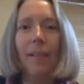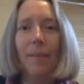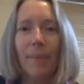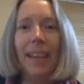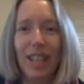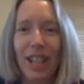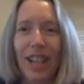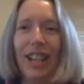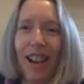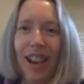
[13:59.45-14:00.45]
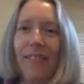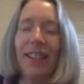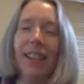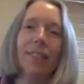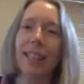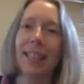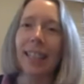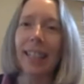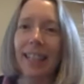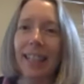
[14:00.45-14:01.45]
make sure you have enough
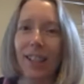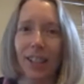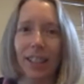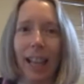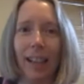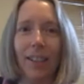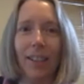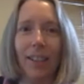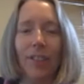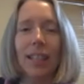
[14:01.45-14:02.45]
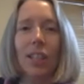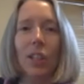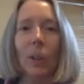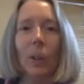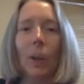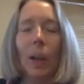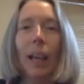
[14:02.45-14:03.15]
singing in your life and so